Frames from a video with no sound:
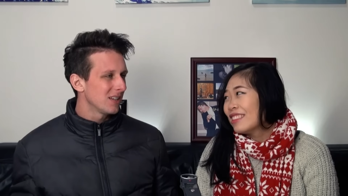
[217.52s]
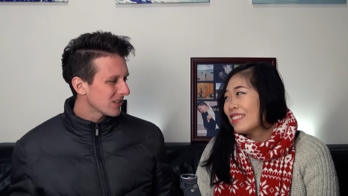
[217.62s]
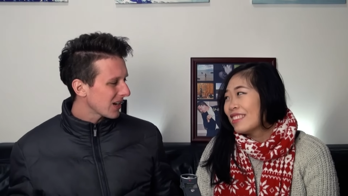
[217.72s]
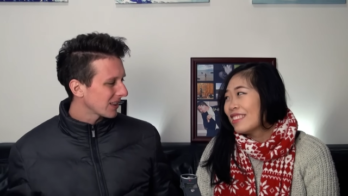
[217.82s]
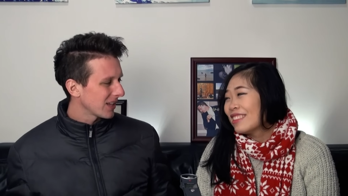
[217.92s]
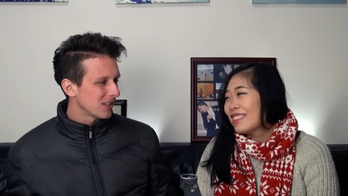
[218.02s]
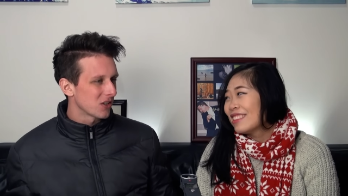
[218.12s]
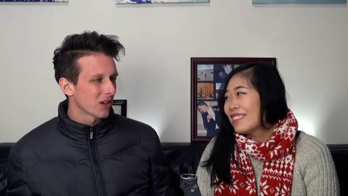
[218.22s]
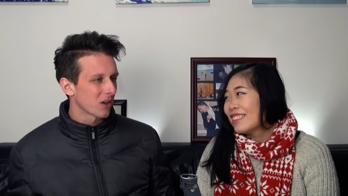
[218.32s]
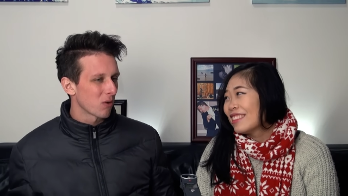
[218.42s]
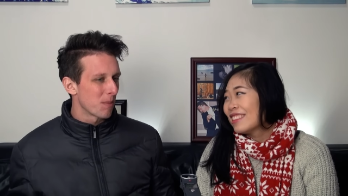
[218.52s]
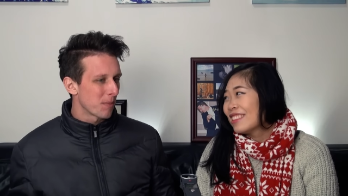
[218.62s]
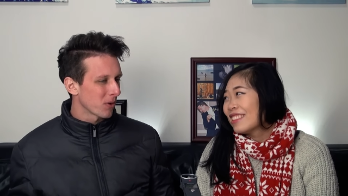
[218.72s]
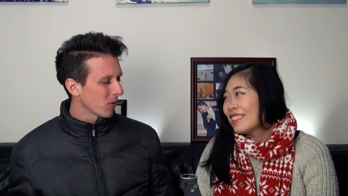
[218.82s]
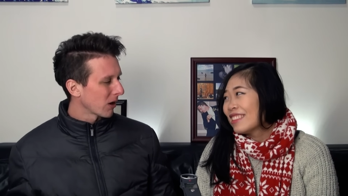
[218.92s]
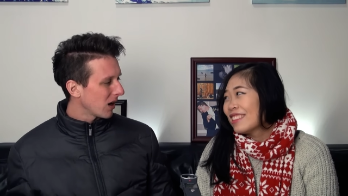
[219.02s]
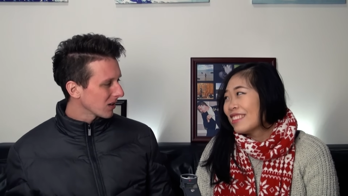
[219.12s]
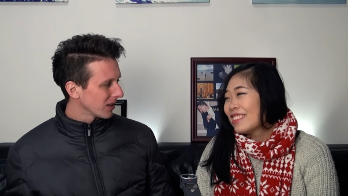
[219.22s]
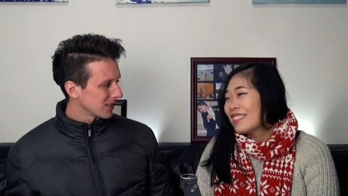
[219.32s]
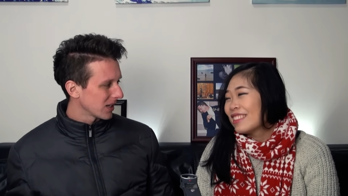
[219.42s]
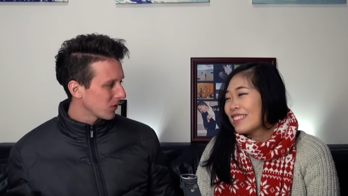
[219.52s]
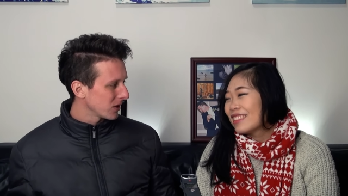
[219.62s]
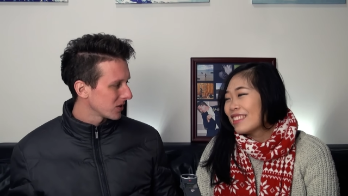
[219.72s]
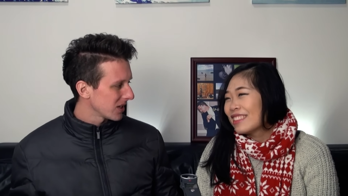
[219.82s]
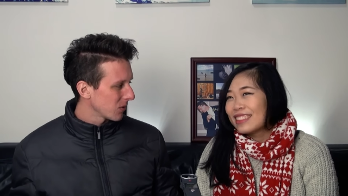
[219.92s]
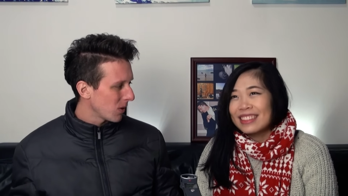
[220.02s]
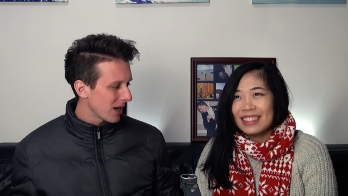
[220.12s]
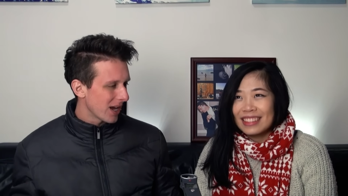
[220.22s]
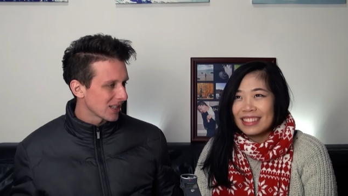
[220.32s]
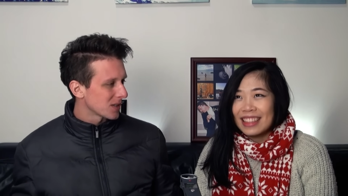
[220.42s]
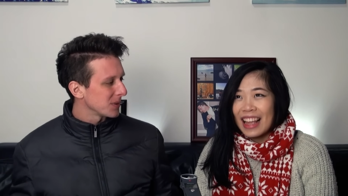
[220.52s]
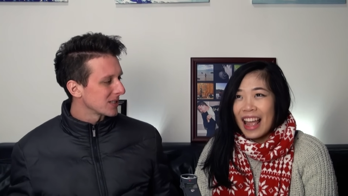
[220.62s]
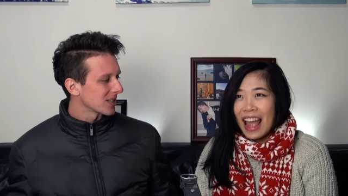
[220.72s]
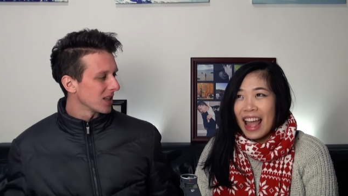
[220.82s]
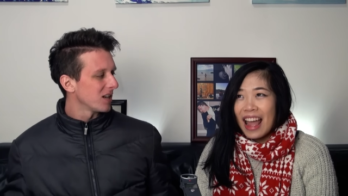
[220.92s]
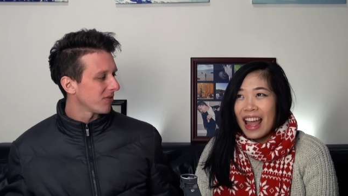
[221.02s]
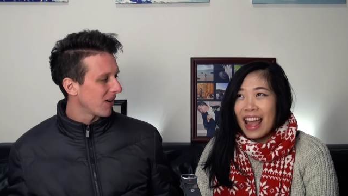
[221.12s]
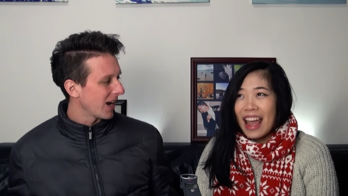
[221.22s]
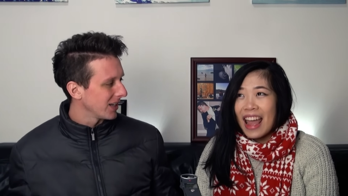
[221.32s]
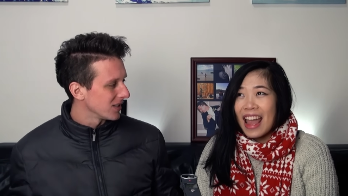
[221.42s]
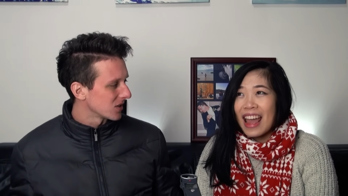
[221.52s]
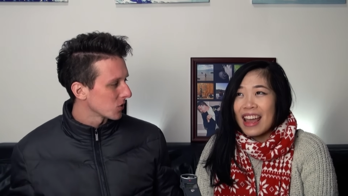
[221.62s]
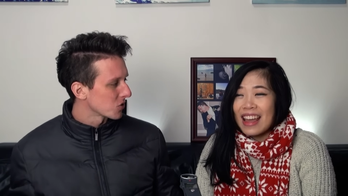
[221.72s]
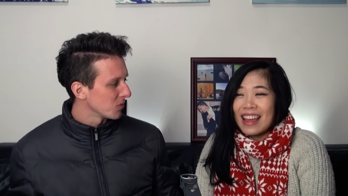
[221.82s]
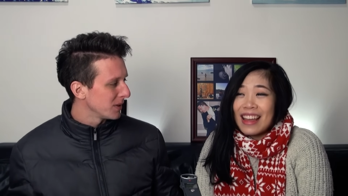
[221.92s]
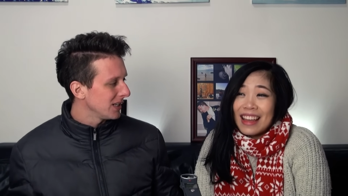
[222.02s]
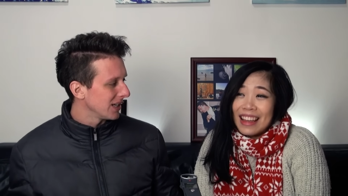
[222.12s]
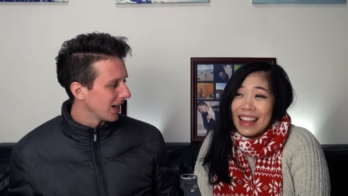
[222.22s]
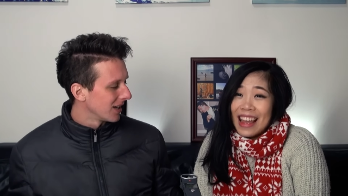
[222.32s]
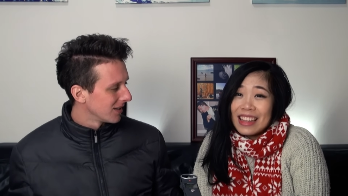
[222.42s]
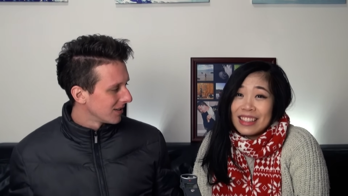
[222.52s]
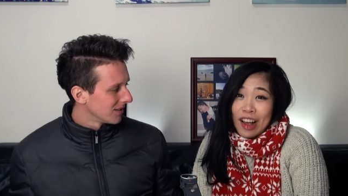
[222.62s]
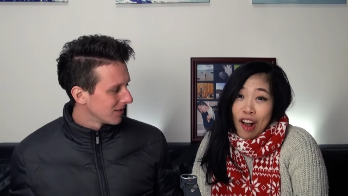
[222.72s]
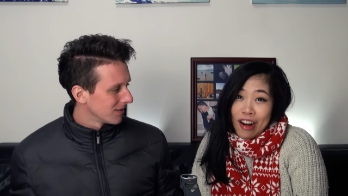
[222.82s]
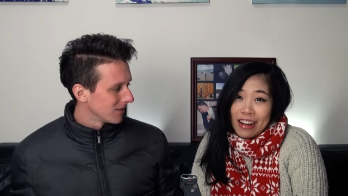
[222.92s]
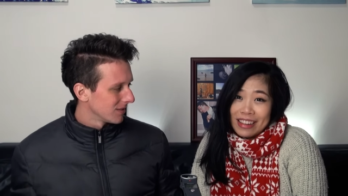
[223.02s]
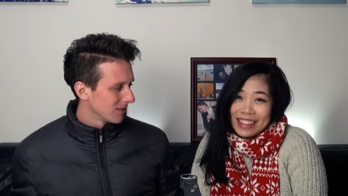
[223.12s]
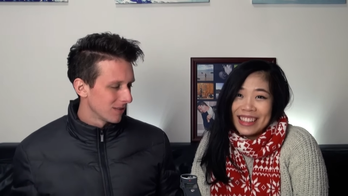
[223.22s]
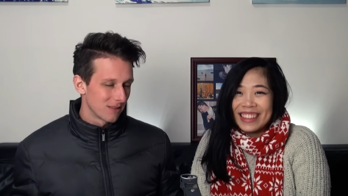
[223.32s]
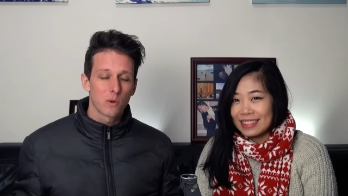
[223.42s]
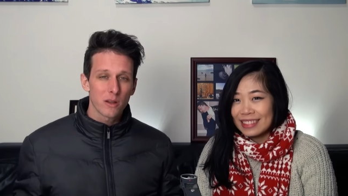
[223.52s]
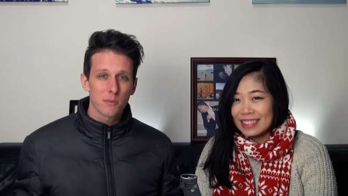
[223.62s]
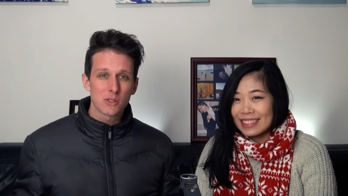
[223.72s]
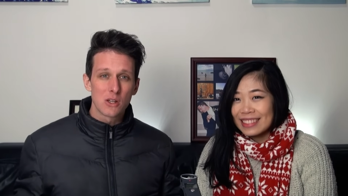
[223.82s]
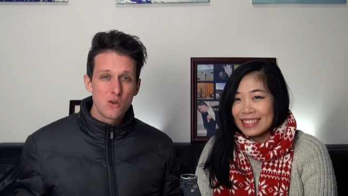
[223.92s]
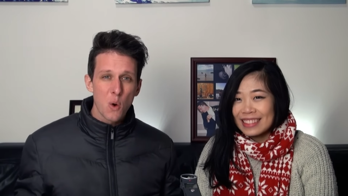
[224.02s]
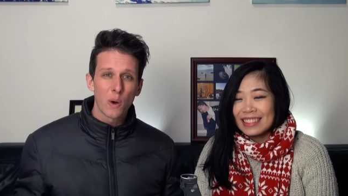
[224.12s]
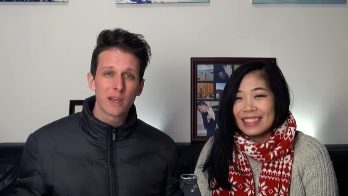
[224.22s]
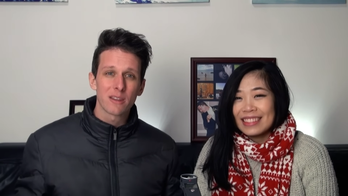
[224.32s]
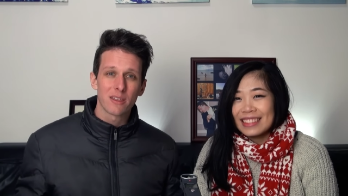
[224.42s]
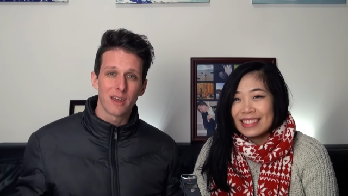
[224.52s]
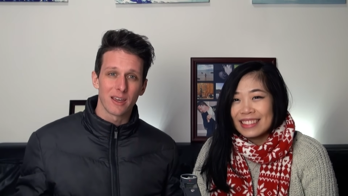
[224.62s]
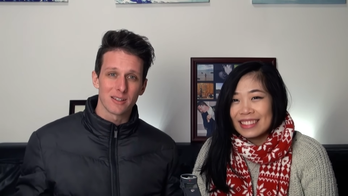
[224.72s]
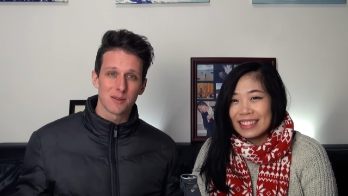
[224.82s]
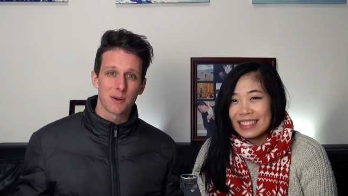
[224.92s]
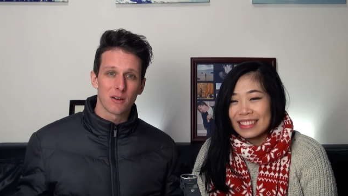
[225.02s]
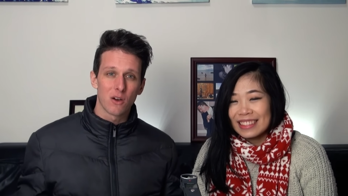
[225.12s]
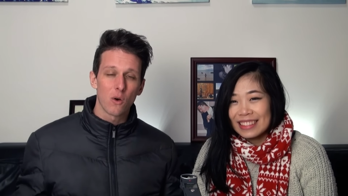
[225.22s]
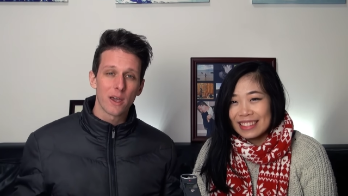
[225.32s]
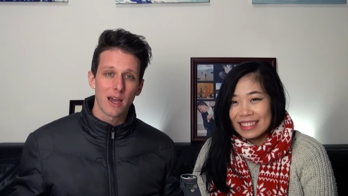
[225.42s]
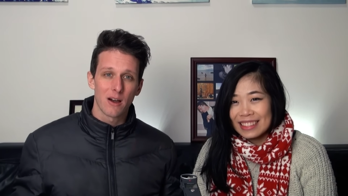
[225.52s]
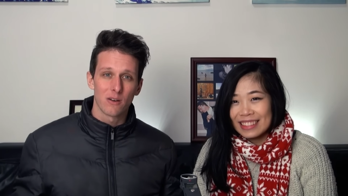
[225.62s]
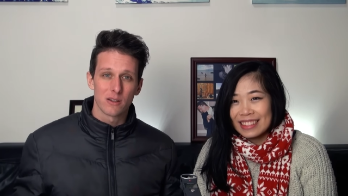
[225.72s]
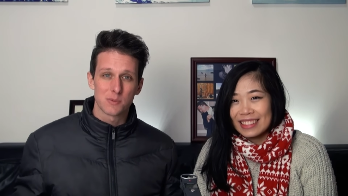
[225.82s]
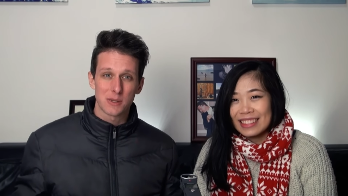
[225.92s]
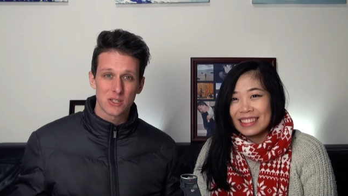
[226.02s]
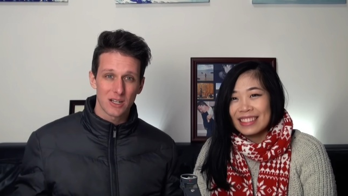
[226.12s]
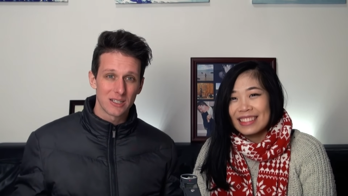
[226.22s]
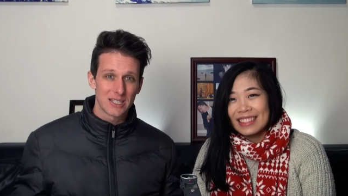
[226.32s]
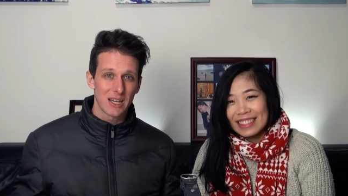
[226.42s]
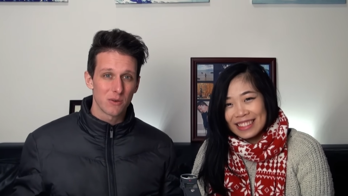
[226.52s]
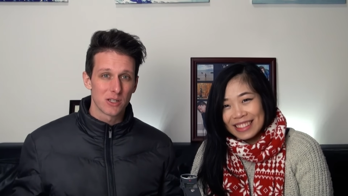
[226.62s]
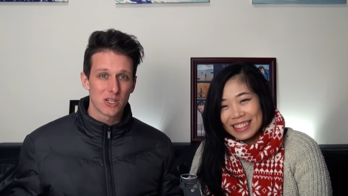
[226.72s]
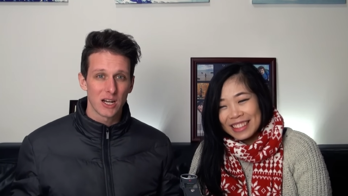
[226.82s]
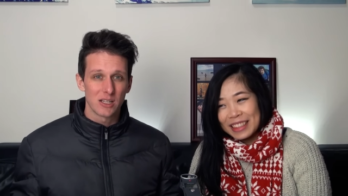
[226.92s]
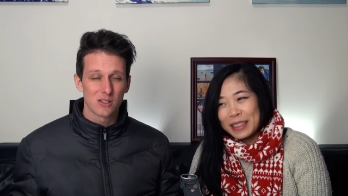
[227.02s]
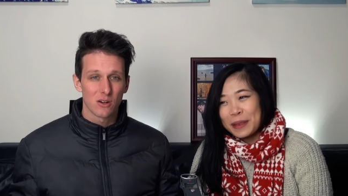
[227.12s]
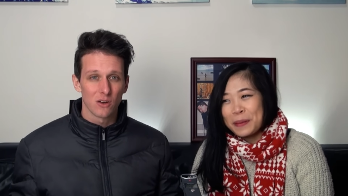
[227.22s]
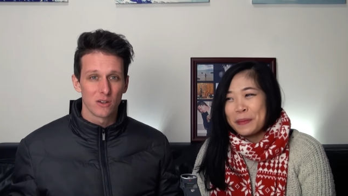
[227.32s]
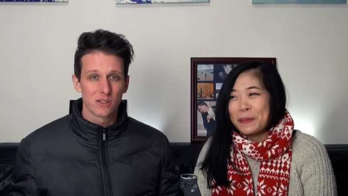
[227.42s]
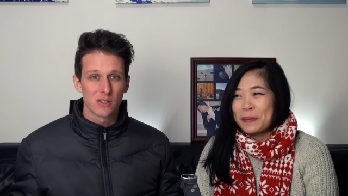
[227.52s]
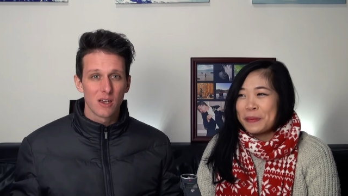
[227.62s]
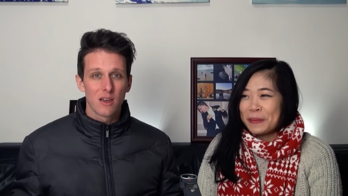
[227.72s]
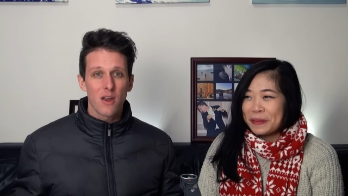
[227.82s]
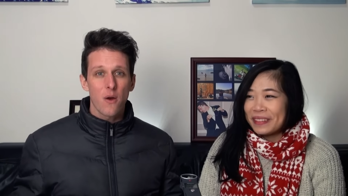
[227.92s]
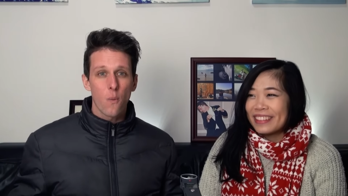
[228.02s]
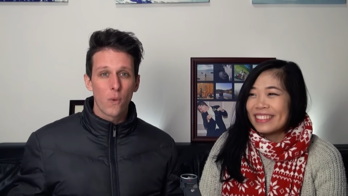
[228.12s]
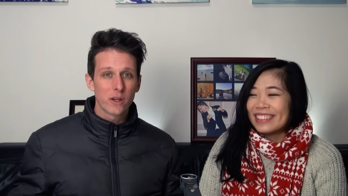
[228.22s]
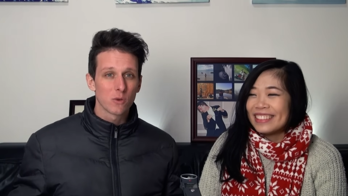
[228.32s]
Speaker 1: These are not things you're going to remember regardless. I don't understand why it has to be solidified in social media.
Speaker 2: It's art.
Speaker 1: One of the most annoying things about going out, especially on a date with a Chinese girl is when